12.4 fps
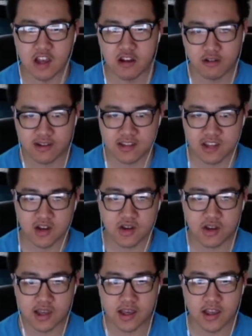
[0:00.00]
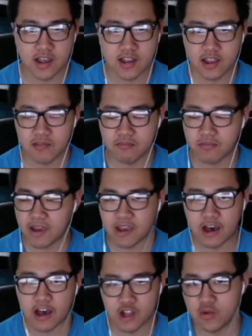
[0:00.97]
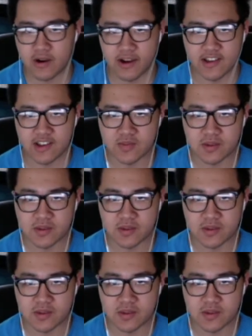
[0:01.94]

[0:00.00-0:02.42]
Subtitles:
criteria than might otherwise